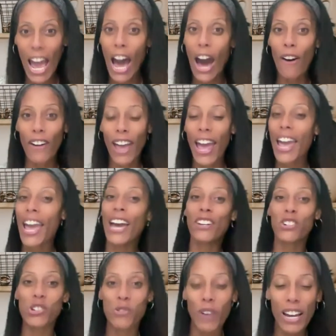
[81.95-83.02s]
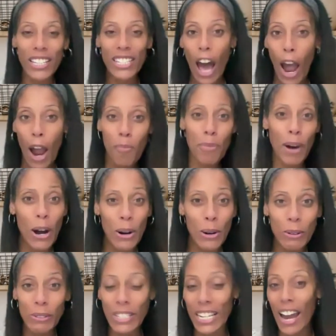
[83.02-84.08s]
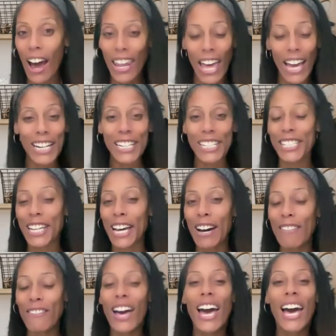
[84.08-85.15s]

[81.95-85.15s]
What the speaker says: okay, and stress our bones and all that good stuff,